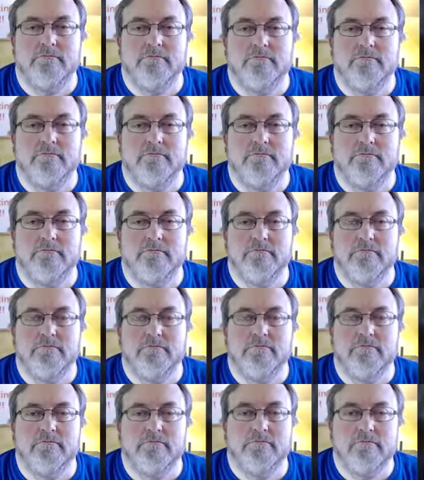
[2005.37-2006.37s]

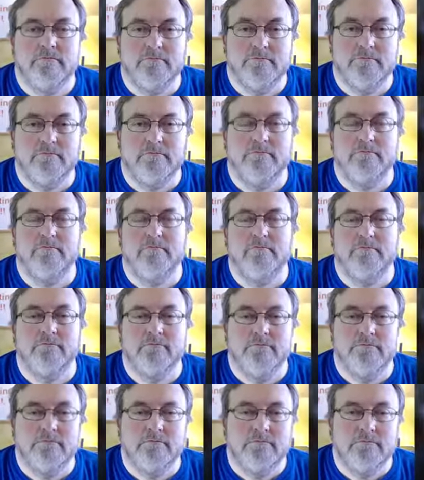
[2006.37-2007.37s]

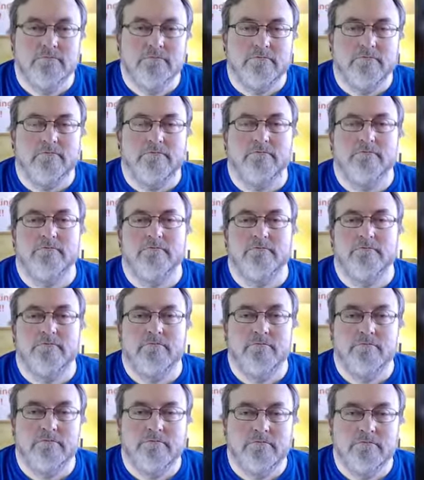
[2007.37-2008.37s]

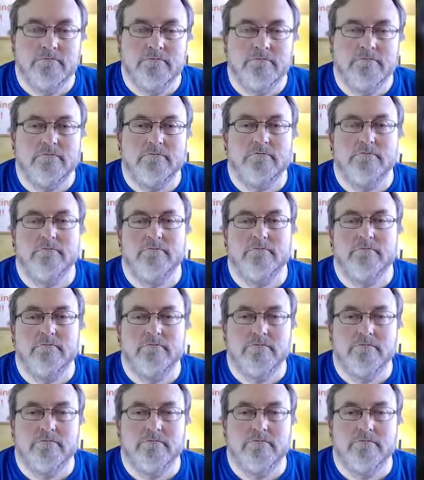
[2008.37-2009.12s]
The person shown says nothing.